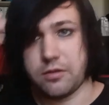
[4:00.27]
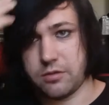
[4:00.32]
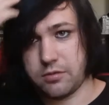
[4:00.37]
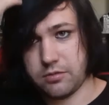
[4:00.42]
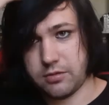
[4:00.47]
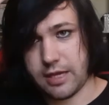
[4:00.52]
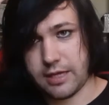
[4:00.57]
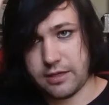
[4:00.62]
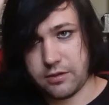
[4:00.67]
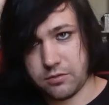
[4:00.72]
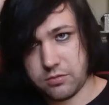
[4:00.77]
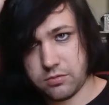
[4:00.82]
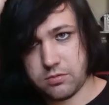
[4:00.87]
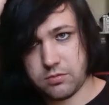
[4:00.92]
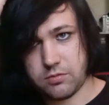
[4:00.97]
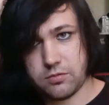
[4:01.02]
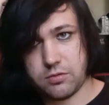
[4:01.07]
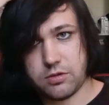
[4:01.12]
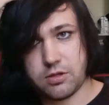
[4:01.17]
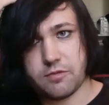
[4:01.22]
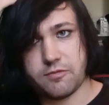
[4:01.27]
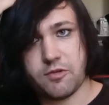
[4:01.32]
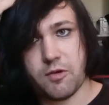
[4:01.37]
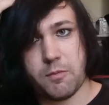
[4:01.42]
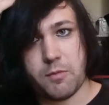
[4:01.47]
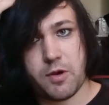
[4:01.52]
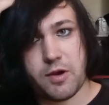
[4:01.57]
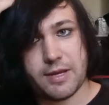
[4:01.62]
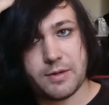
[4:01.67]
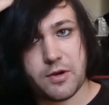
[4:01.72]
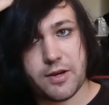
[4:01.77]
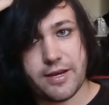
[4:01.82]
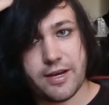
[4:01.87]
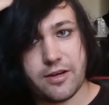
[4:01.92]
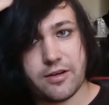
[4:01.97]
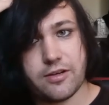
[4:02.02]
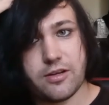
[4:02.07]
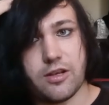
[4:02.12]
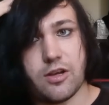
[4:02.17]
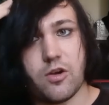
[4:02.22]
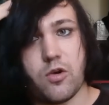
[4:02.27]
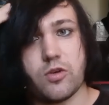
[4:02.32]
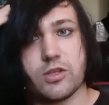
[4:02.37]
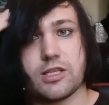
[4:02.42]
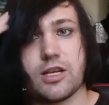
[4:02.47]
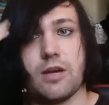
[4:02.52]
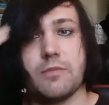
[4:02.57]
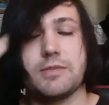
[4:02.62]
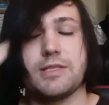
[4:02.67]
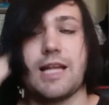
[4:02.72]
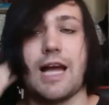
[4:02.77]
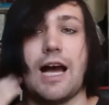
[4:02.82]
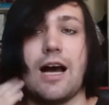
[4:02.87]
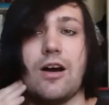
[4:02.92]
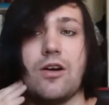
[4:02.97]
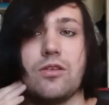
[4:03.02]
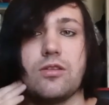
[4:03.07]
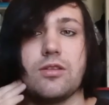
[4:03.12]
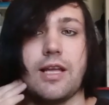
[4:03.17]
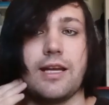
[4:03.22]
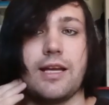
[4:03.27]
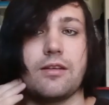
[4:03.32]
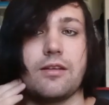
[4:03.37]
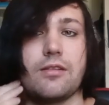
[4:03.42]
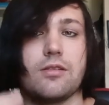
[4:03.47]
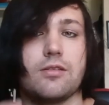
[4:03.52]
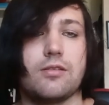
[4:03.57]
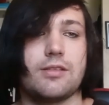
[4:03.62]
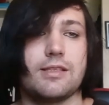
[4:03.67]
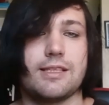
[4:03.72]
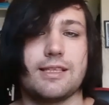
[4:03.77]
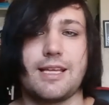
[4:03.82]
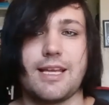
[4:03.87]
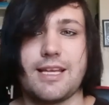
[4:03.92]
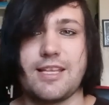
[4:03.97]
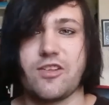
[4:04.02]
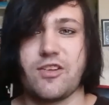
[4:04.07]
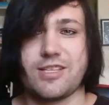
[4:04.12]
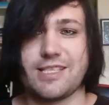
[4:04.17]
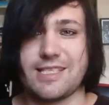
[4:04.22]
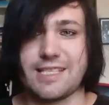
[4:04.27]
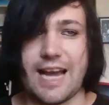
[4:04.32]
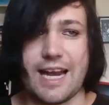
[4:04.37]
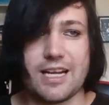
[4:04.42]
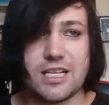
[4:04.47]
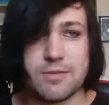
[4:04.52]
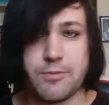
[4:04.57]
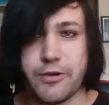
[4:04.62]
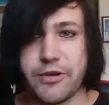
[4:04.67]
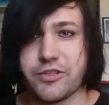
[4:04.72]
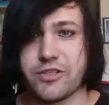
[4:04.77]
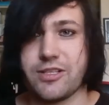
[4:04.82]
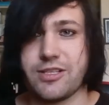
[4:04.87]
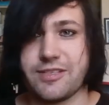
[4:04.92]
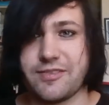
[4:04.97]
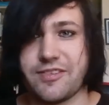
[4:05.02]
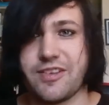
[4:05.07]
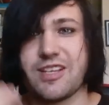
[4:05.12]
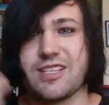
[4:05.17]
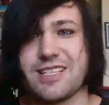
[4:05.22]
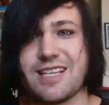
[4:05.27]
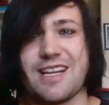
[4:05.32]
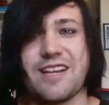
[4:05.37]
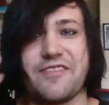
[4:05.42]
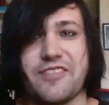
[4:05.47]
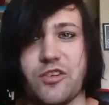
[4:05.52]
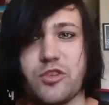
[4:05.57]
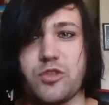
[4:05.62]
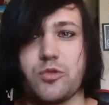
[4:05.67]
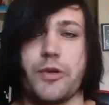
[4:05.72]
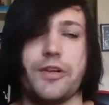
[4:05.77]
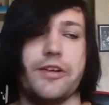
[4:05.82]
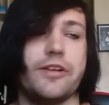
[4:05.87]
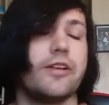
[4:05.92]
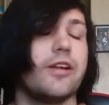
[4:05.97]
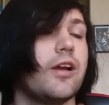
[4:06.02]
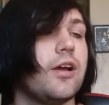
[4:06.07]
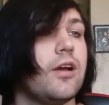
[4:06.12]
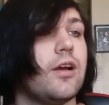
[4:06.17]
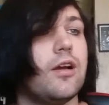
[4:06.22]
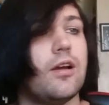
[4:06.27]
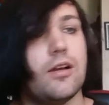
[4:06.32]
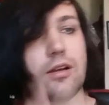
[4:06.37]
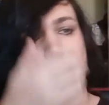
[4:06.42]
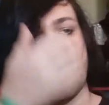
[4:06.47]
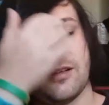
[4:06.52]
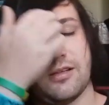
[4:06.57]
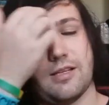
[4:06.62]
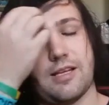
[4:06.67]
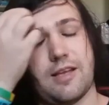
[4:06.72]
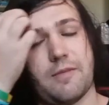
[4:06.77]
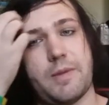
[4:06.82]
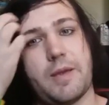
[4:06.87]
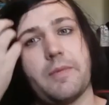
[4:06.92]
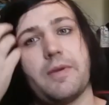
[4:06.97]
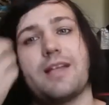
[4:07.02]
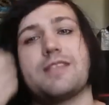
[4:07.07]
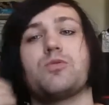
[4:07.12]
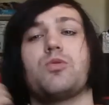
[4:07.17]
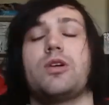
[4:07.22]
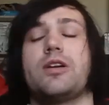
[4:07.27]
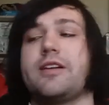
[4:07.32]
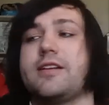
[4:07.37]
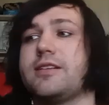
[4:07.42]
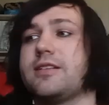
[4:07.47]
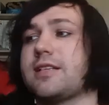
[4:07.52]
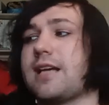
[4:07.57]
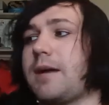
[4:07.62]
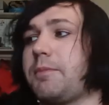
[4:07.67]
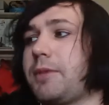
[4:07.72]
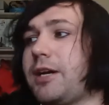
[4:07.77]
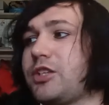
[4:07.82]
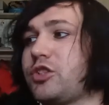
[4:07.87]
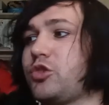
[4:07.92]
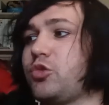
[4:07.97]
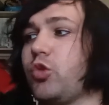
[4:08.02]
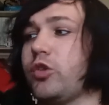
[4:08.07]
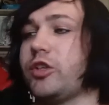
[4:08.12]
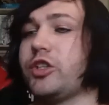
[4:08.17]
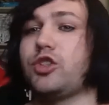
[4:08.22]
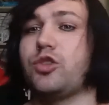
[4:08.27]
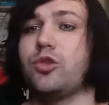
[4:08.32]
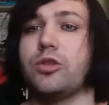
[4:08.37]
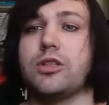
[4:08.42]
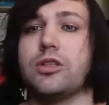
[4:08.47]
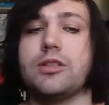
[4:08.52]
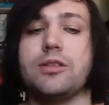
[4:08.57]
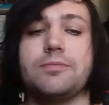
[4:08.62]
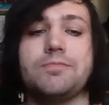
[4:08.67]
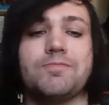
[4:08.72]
Like from right here, it always comes down. Like either sinus pressure. It just kind of feels weird. Maybe that's what it is. I'm not really sure.